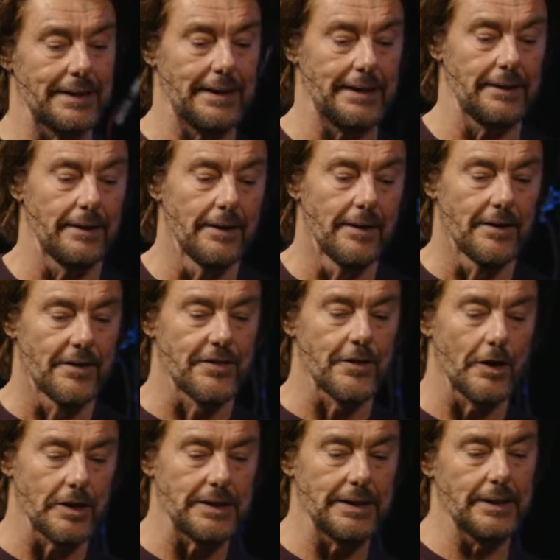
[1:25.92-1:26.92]
the
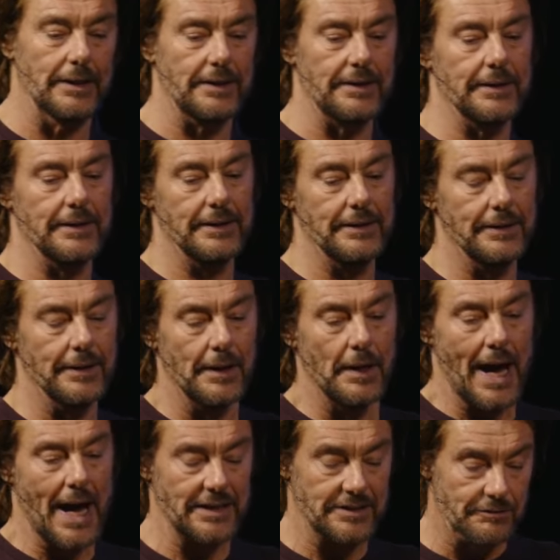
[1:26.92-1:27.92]
thirtieth and
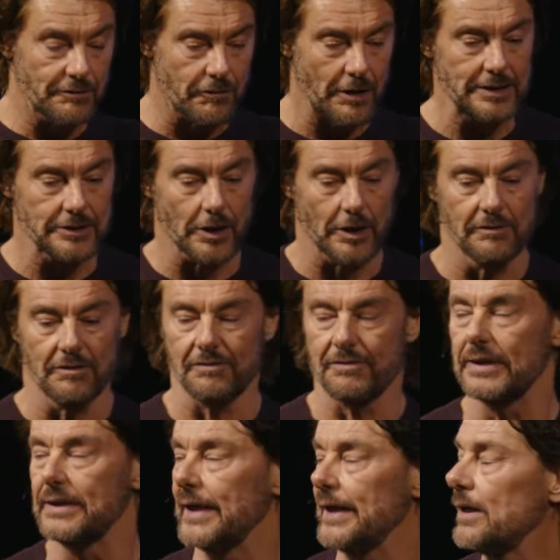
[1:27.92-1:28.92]
had some friends over
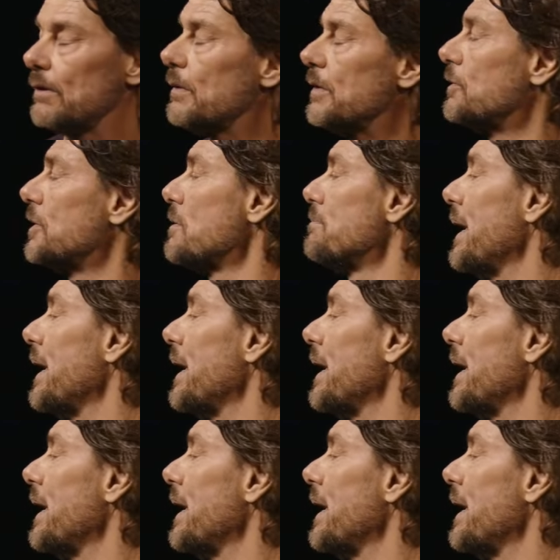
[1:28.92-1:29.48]
for dinner, which was